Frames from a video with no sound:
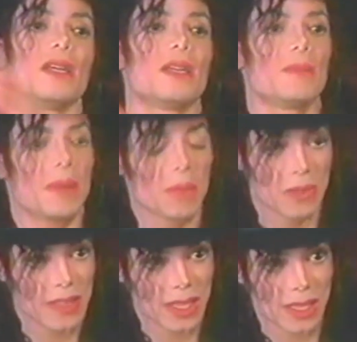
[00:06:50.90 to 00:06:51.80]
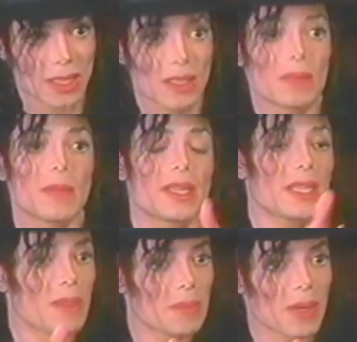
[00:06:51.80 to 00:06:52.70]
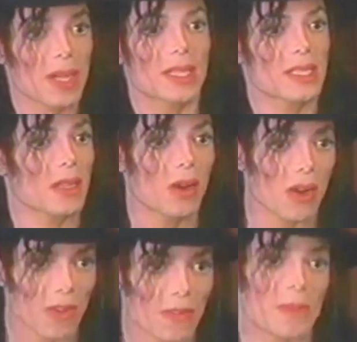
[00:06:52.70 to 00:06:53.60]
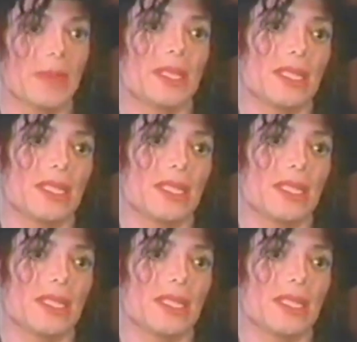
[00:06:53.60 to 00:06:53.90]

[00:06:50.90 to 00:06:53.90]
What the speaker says: my movie theater, my theme park. That's all for me to